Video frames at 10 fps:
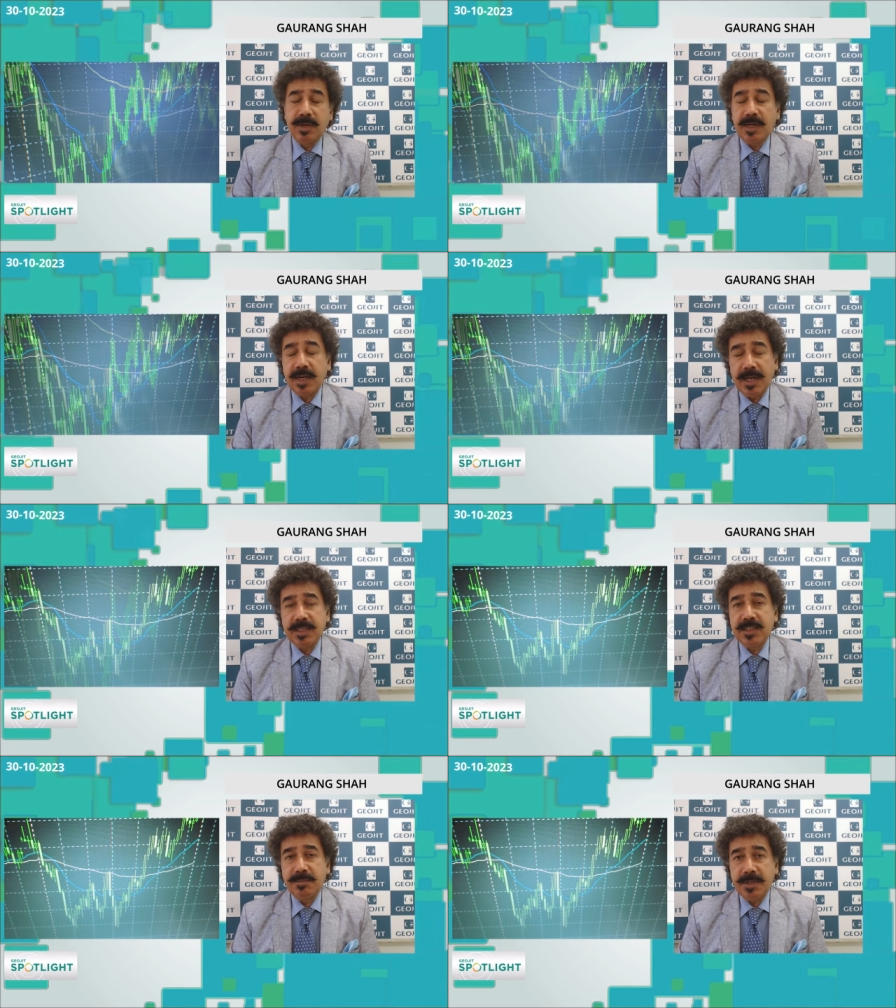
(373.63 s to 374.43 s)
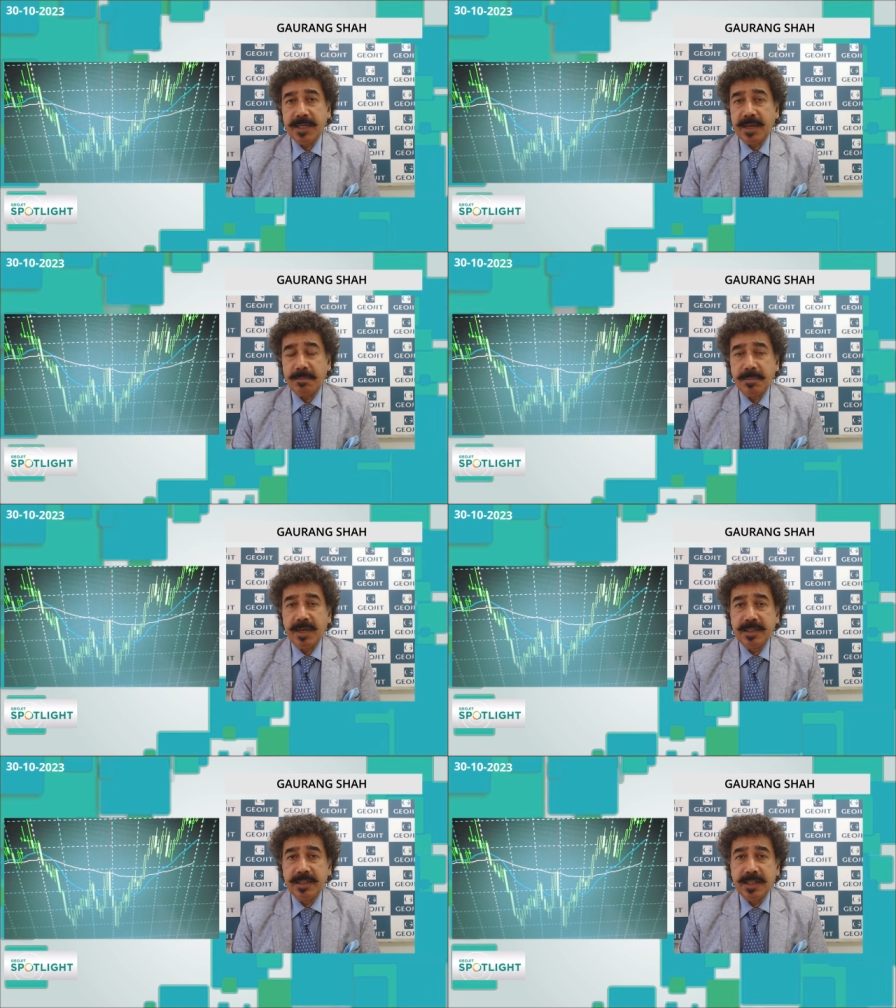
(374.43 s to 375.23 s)
large and mid cap, I
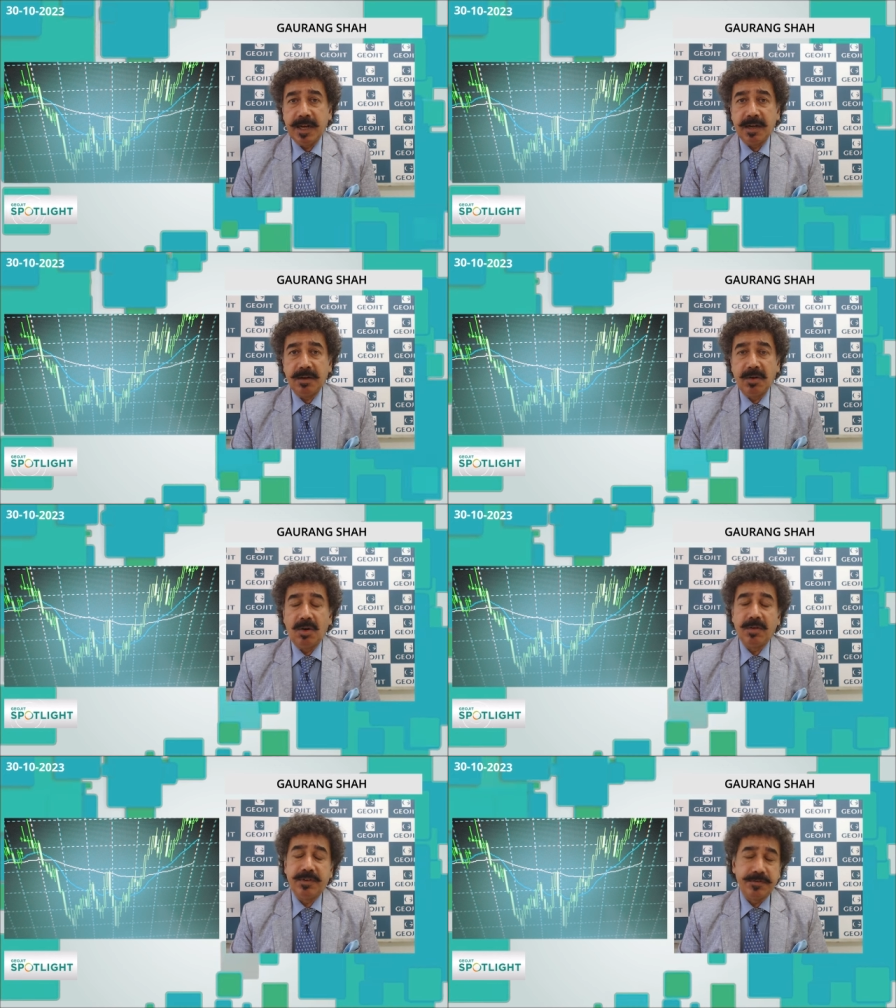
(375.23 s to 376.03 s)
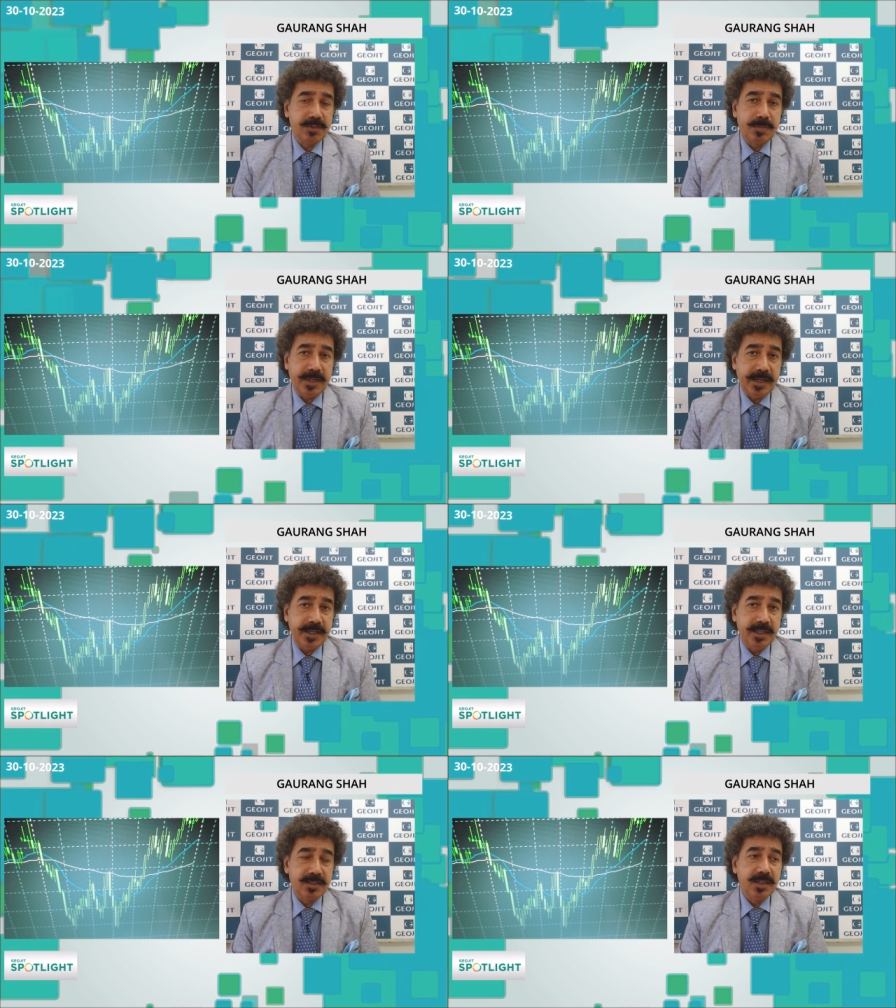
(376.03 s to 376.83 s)
think there are a lot of investment ideas.